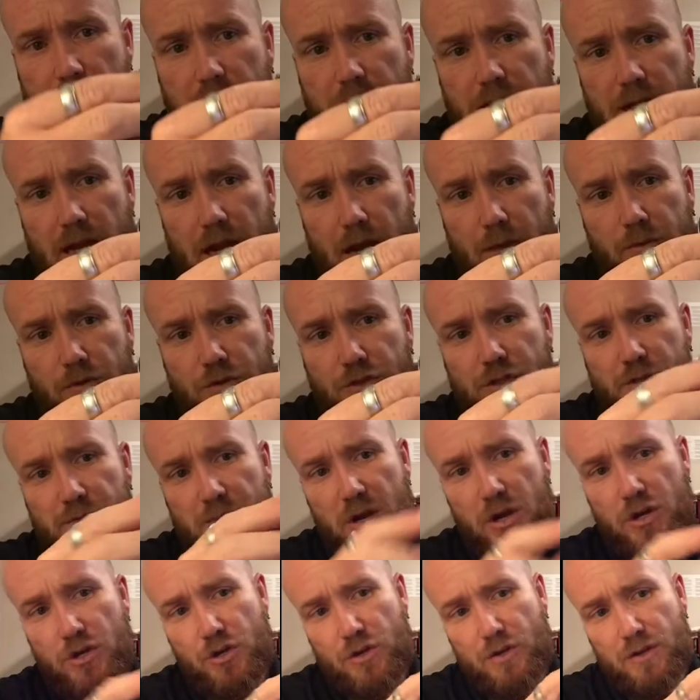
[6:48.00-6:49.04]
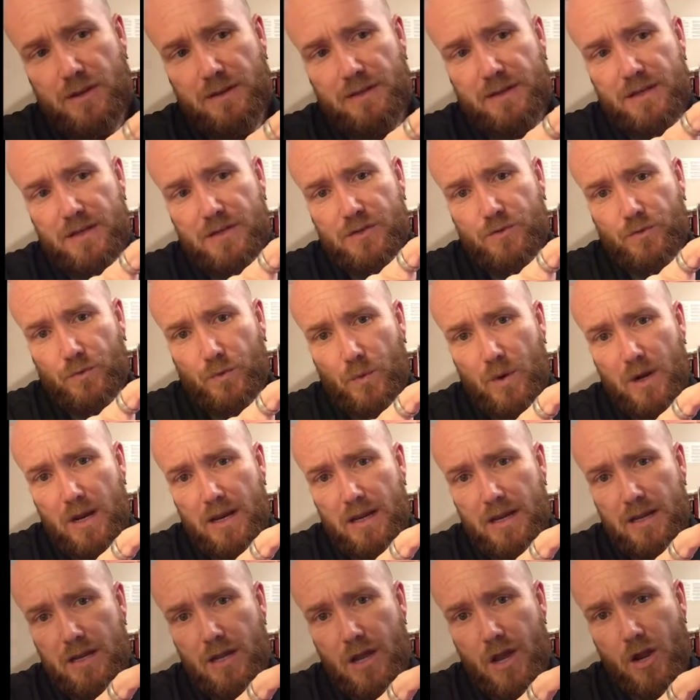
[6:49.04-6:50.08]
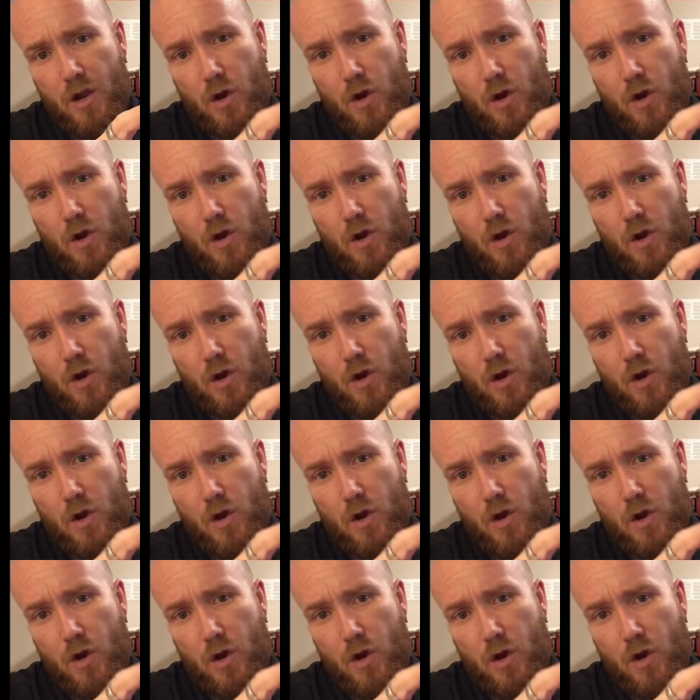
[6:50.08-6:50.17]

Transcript: then I would just make sure that this ring